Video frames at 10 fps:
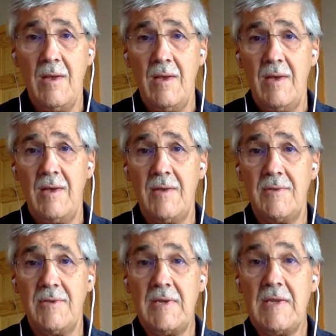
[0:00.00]
and the
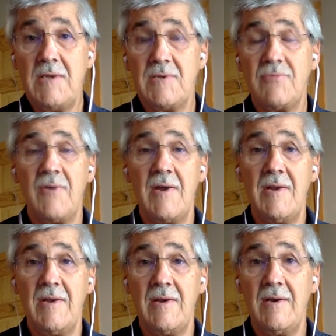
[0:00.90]
needs of
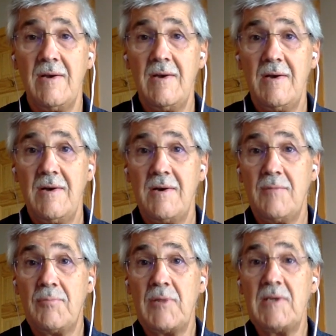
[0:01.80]
finding a
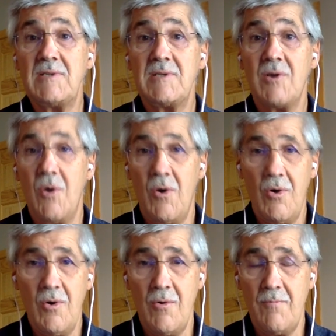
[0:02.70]
place to call
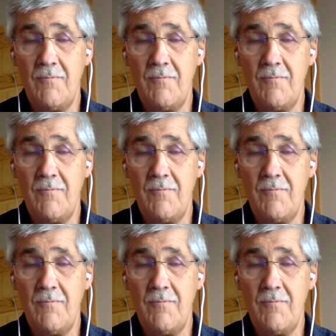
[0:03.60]
home